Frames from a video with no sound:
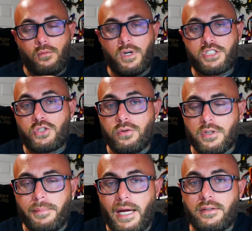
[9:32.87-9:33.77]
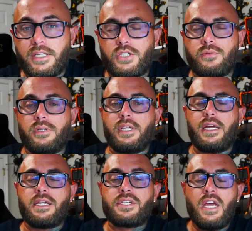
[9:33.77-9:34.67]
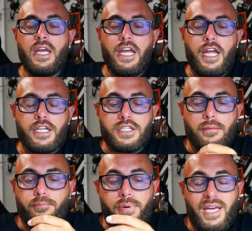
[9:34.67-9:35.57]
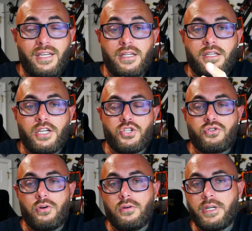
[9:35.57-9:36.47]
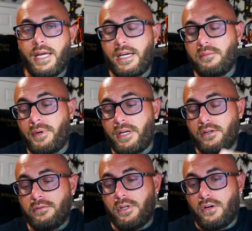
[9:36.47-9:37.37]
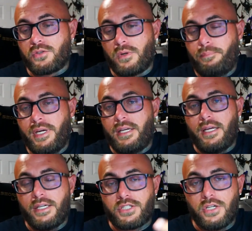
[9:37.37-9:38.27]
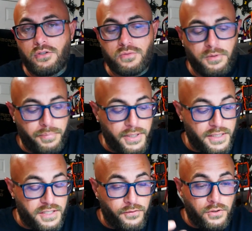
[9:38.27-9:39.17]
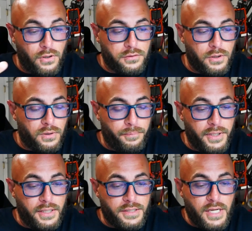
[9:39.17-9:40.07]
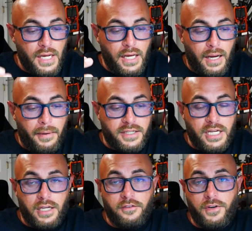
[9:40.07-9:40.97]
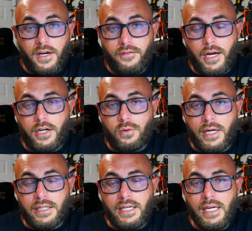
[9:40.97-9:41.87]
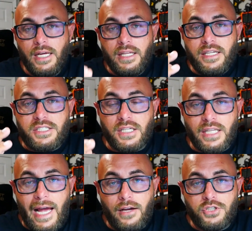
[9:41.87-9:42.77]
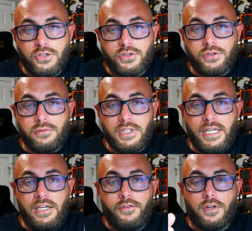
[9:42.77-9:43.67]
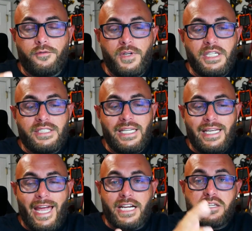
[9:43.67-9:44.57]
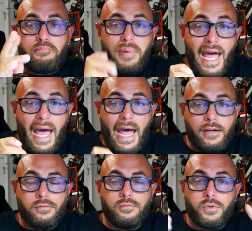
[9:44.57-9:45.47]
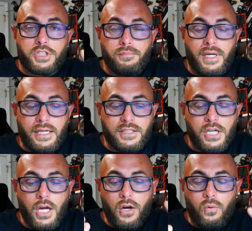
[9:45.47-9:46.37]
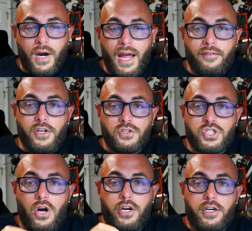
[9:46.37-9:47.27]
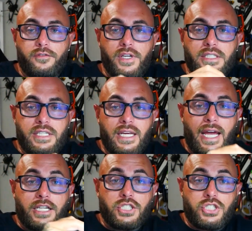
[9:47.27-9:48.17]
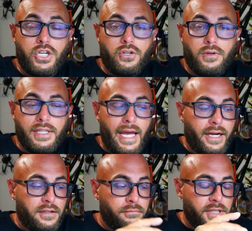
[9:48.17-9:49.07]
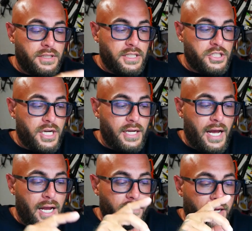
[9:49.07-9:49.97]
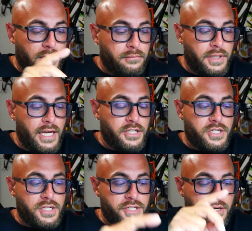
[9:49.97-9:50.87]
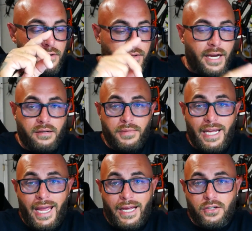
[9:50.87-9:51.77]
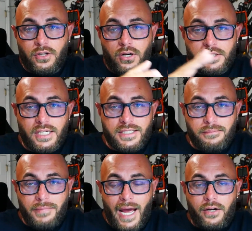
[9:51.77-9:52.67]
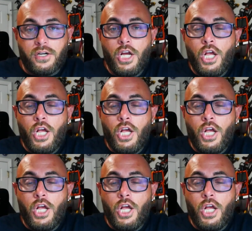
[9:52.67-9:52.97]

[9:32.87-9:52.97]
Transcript: And what's cool about this one is it's pit control. And anybody who knows what pit is knows what pit is. If you don't know what pit is, I'm going to tell you very, very quickly. This allows you to leave your VTX pad, which means wherever you solder your VTX to, and that can be DJI, that can be HDZero, that can be analog, doesn't matter.